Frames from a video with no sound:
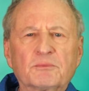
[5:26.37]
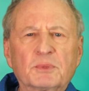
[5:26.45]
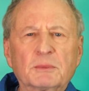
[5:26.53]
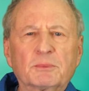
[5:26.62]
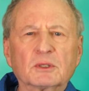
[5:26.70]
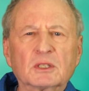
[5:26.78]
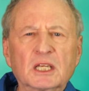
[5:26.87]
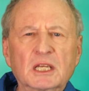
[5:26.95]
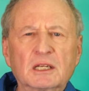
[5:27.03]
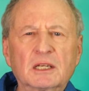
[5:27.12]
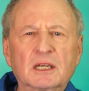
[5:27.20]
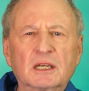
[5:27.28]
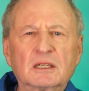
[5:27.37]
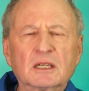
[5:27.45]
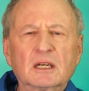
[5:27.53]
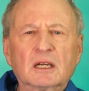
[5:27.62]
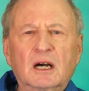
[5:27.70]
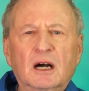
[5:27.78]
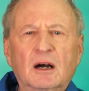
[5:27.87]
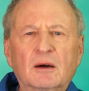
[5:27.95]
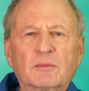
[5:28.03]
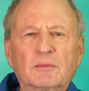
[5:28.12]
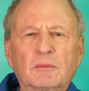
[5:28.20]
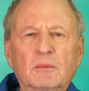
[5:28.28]
people needed
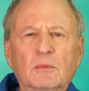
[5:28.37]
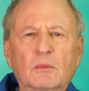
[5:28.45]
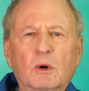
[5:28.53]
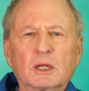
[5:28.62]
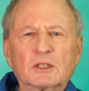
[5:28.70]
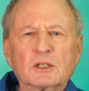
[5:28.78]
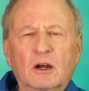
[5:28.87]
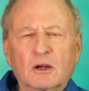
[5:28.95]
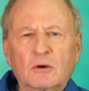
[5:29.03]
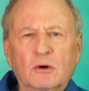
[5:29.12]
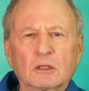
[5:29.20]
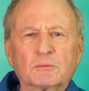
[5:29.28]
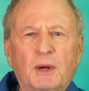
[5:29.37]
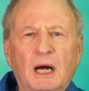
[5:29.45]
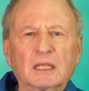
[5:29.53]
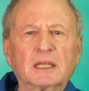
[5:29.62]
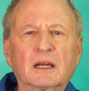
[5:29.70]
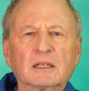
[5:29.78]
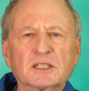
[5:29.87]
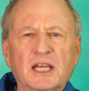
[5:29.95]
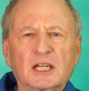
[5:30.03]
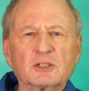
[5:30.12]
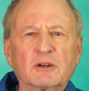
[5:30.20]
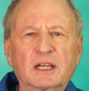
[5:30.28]
what are called
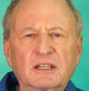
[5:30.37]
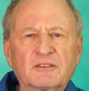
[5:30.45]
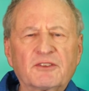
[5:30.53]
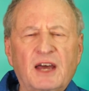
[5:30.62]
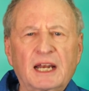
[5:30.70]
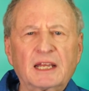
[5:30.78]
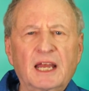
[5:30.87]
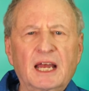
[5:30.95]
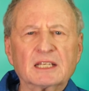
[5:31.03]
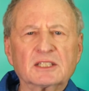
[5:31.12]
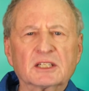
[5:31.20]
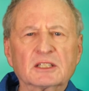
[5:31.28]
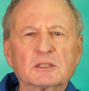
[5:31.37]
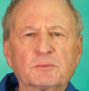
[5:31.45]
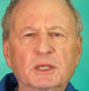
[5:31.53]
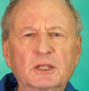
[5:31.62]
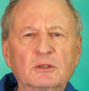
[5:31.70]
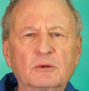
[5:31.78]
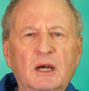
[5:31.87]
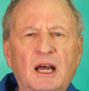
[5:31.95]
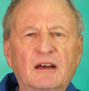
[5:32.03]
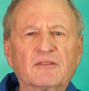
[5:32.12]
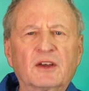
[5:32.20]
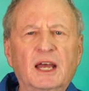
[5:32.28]
polyunsaturated fatty acids,
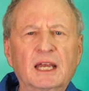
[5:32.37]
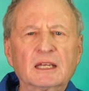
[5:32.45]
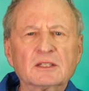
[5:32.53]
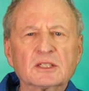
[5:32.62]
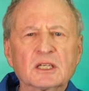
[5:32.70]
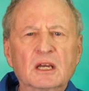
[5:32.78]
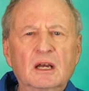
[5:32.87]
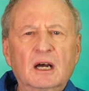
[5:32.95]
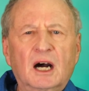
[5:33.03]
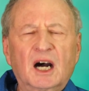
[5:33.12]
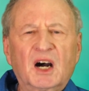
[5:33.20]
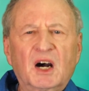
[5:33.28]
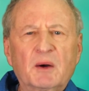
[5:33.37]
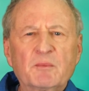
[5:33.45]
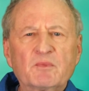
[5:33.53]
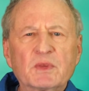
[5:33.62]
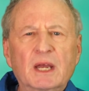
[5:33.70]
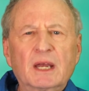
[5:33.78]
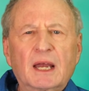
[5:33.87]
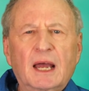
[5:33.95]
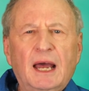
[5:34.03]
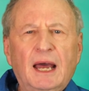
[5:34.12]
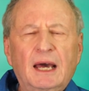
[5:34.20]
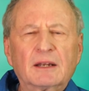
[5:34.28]
PUFAs.
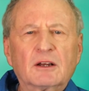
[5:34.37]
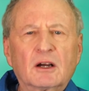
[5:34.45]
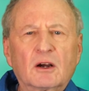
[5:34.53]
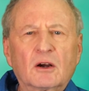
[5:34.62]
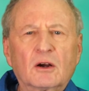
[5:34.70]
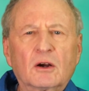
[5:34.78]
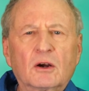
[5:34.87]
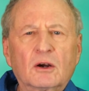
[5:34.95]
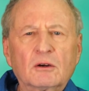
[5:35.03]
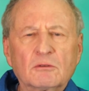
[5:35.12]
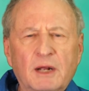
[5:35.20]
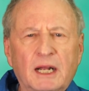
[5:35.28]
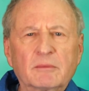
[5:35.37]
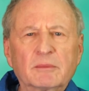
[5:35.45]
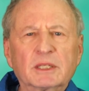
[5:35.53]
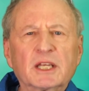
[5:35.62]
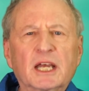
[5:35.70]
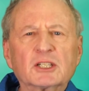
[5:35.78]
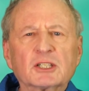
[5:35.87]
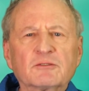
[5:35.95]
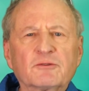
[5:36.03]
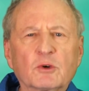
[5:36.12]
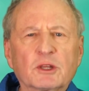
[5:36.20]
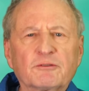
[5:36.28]
And her recommendation
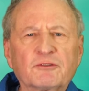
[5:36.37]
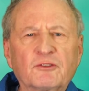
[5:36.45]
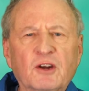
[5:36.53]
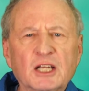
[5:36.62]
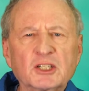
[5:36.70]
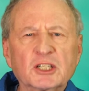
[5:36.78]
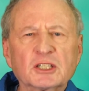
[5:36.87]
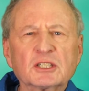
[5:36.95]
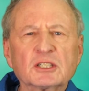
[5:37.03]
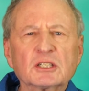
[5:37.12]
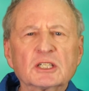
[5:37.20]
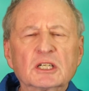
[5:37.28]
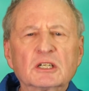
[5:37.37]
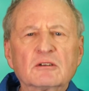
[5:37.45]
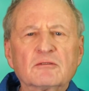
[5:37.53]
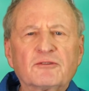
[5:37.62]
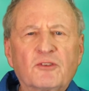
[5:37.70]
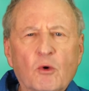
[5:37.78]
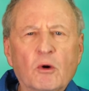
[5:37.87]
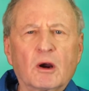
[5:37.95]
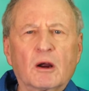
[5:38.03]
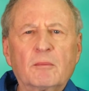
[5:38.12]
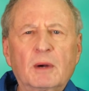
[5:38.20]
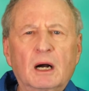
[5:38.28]
for the freshest
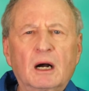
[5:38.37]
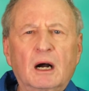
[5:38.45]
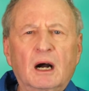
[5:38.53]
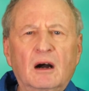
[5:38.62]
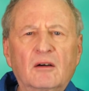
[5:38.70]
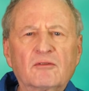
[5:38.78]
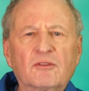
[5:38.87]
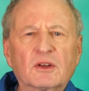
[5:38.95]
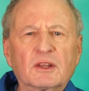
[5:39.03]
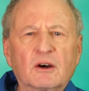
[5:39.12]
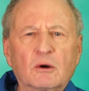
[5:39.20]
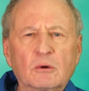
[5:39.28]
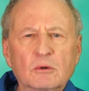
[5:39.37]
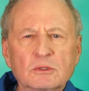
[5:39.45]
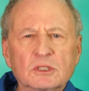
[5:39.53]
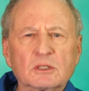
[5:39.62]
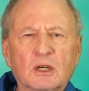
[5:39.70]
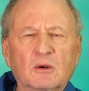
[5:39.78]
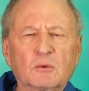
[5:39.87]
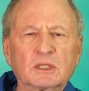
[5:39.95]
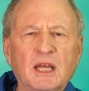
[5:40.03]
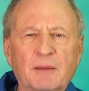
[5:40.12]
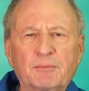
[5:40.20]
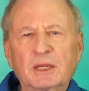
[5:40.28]
form of those would
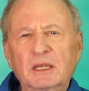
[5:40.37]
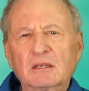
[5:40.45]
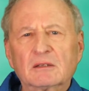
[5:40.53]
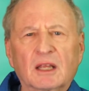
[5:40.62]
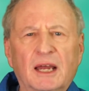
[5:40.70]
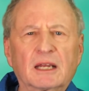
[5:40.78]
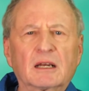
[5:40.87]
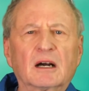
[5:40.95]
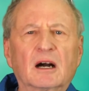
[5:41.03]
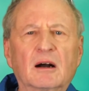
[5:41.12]
not be like